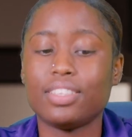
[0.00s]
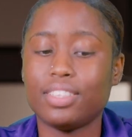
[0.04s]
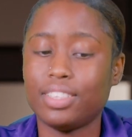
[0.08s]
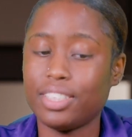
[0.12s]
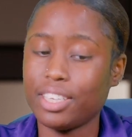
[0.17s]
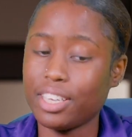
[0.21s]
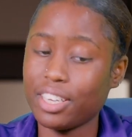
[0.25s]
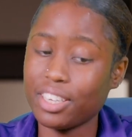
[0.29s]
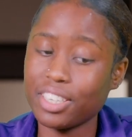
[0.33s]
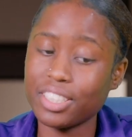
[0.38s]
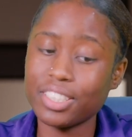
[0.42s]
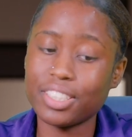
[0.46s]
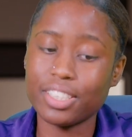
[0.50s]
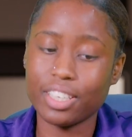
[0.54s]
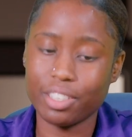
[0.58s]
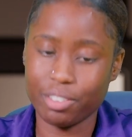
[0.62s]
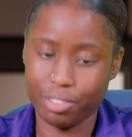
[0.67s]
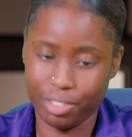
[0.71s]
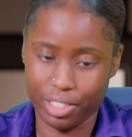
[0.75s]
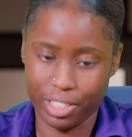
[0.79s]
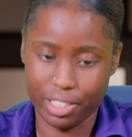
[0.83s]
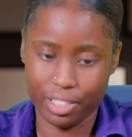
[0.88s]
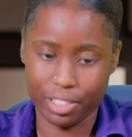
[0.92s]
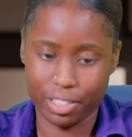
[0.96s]
Dear
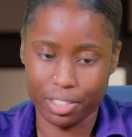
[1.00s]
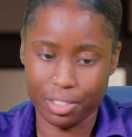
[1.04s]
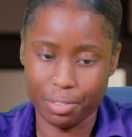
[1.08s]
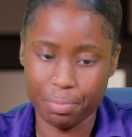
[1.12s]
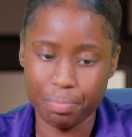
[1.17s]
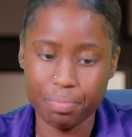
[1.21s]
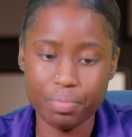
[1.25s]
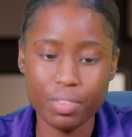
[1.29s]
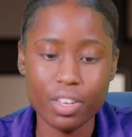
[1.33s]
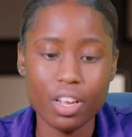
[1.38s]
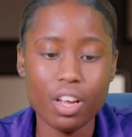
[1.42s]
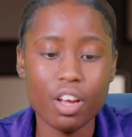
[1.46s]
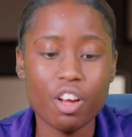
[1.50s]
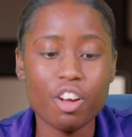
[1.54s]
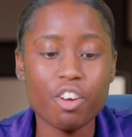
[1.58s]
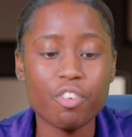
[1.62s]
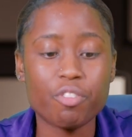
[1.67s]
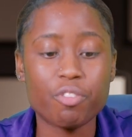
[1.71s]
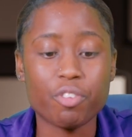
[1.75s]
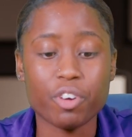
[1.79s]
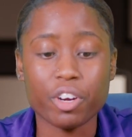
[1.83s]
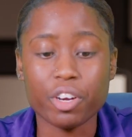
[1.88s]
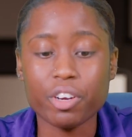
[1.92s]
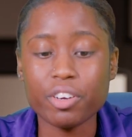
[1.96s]
Tanika,
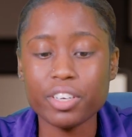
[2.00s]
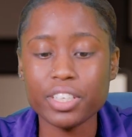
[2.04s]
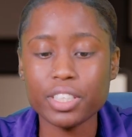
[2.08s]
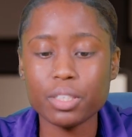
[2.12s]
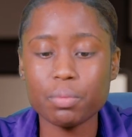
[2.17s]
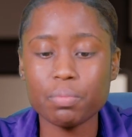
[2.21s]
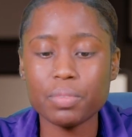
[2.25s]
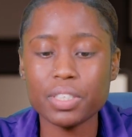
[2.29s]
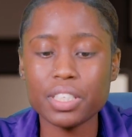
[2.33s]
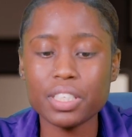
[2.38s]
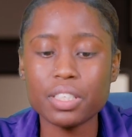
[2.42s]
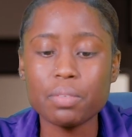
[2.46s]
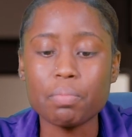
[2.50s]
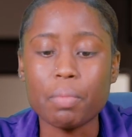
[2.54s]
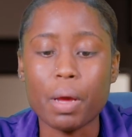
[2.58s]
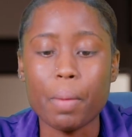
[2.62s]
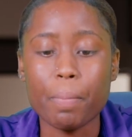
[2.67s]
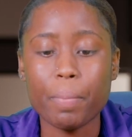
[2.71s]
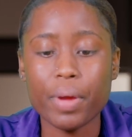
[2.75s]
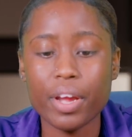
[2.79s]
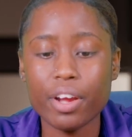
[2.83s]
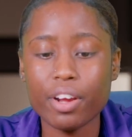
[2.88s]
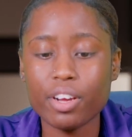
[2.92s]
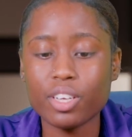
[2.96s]
for Christmas, my
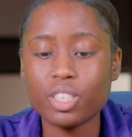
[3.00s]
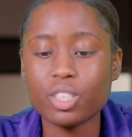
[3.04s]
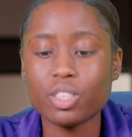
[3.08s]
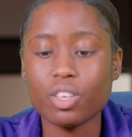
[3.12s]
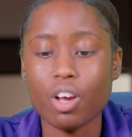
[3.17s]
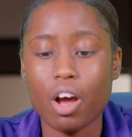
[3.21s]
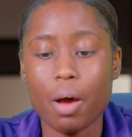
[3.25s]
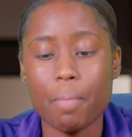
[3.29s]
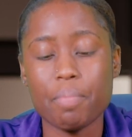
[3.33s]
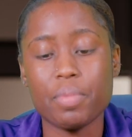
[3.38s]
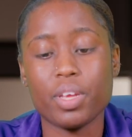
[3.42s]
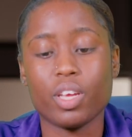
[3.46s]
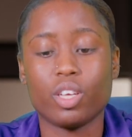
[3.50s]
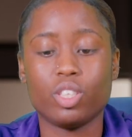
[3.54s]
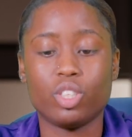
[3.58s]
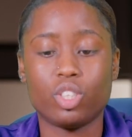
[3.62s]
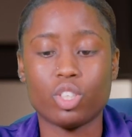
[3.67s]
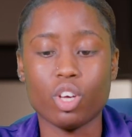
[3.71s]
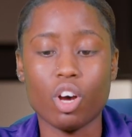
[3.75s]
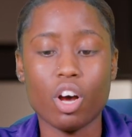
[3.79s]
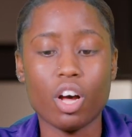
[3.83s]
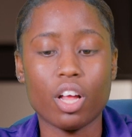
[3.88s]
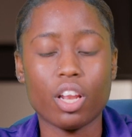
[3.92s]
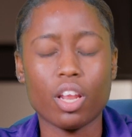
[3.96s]
parents got me
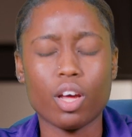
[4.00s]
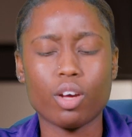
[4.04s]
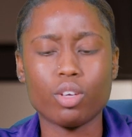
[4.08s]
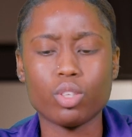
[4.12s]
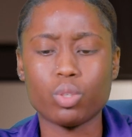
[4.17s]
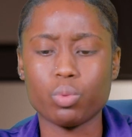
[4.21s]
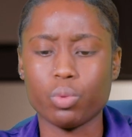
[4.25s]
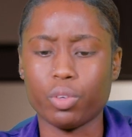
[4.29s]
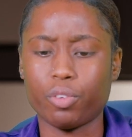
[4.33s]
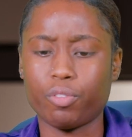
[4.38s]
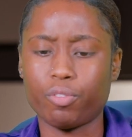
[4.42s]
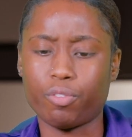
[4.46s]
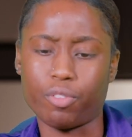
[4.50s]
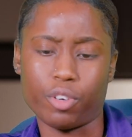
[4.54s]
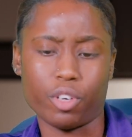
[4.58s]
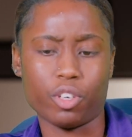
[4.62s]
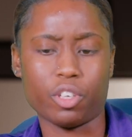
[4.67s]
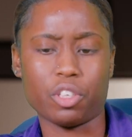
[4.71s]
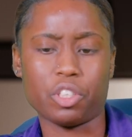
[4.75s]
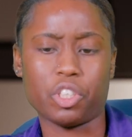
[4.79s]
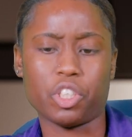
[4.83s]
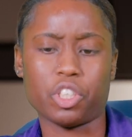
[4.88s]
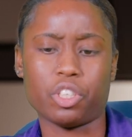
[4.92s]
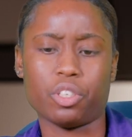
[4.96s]
a dollhouse with
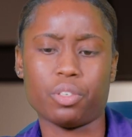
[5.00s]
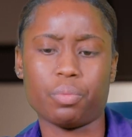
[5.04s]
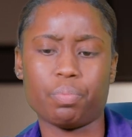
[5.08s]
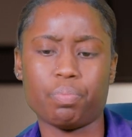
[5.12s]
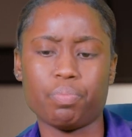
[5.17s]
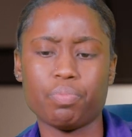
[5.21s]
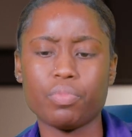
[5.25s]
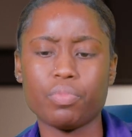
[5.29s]
furniture,